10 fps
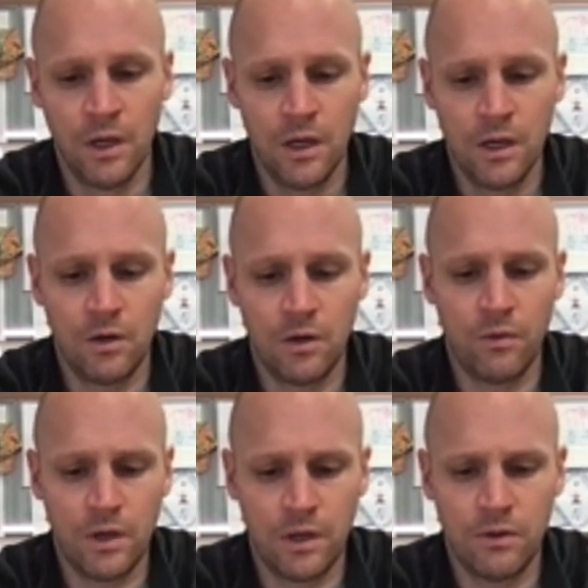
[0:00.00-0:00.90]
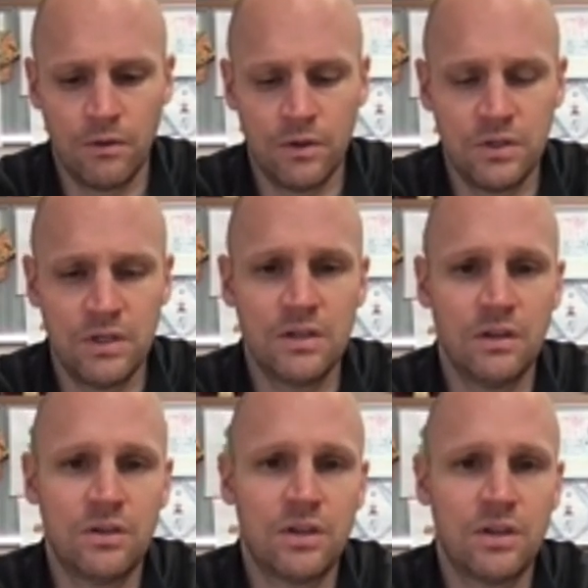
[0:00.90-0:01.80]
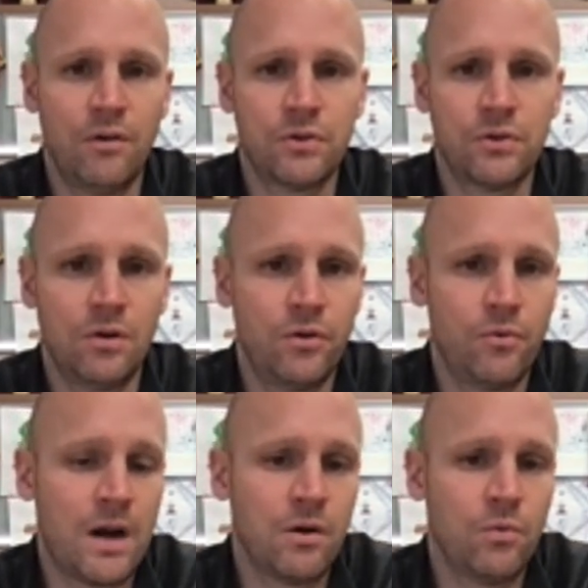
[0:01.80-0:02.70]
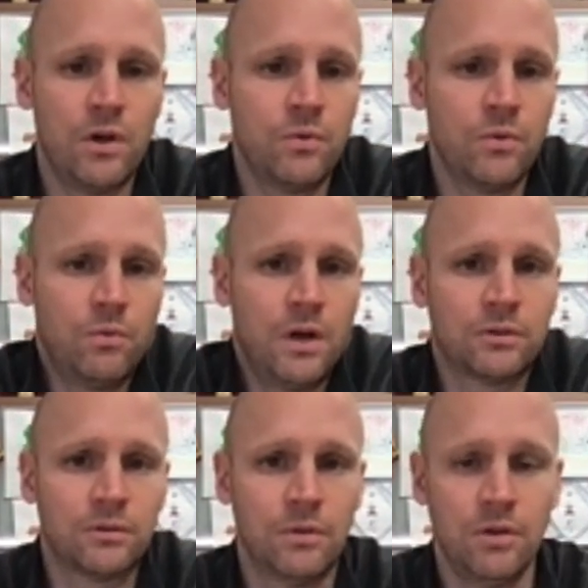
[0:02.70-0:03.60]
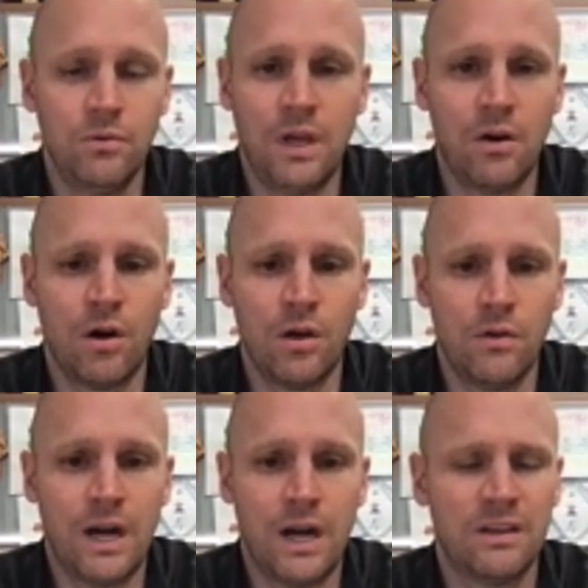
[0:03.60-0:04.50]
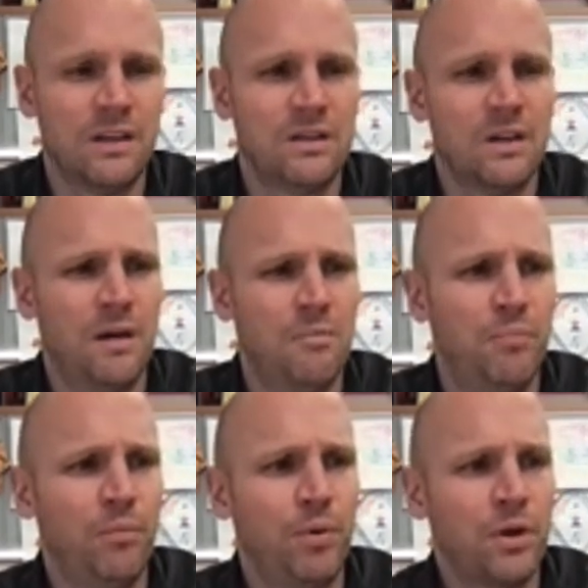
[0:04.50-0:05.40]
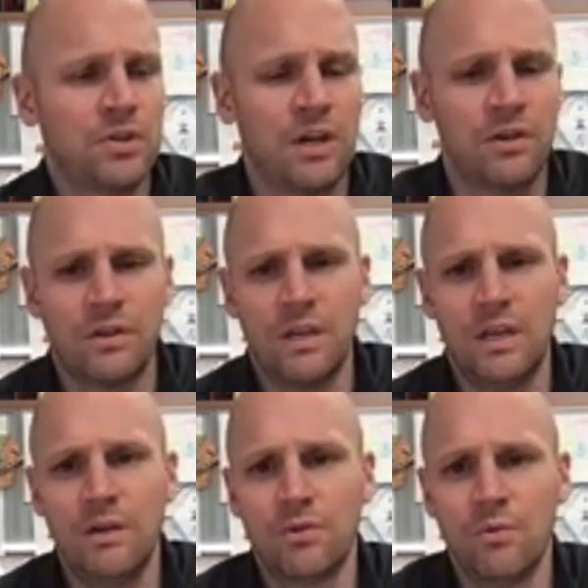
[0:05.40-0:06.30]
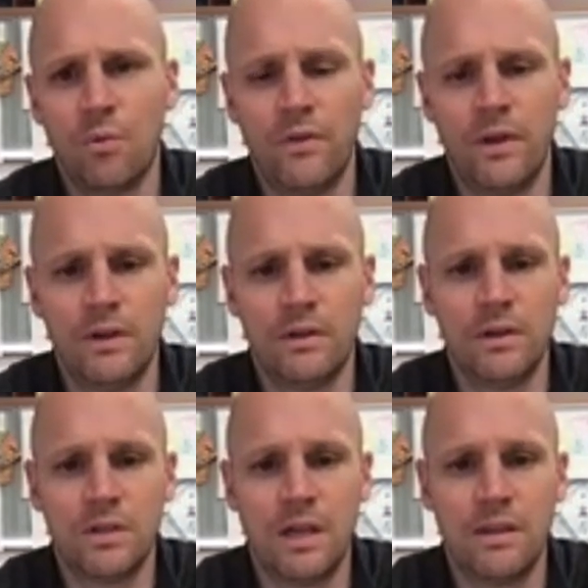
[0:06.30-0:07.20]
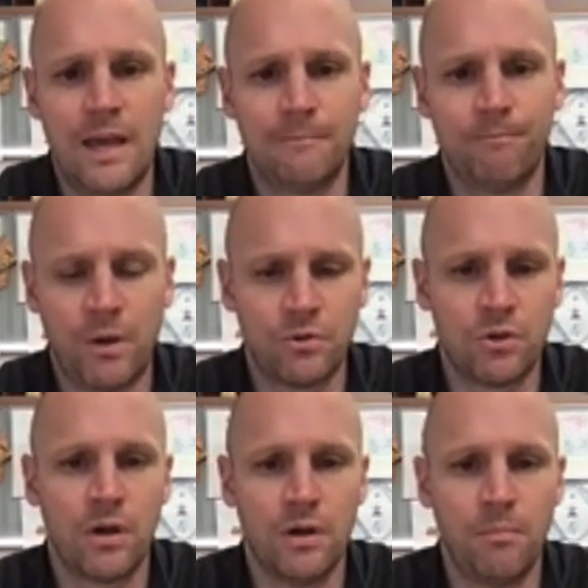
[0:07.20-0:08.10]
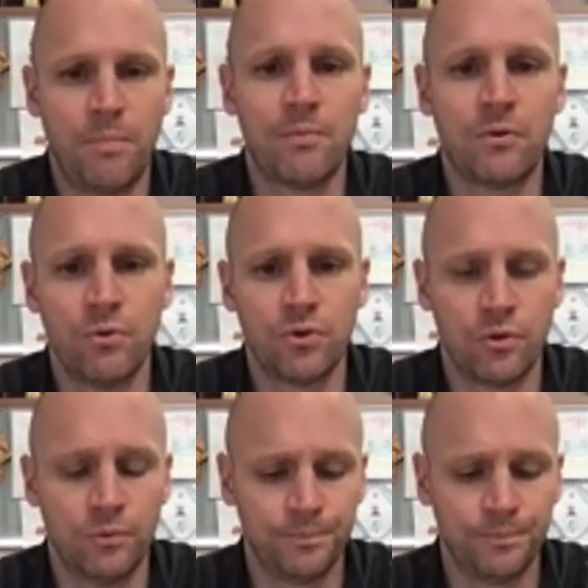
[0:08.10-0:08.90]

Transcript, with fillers: you know, the the, the season itself, certainly the record was what it was. I mean, you can't argue that. I think it's a, a Bill Parcells. I think he was the one that, that, that said that. And I was talking to Bob Crucial,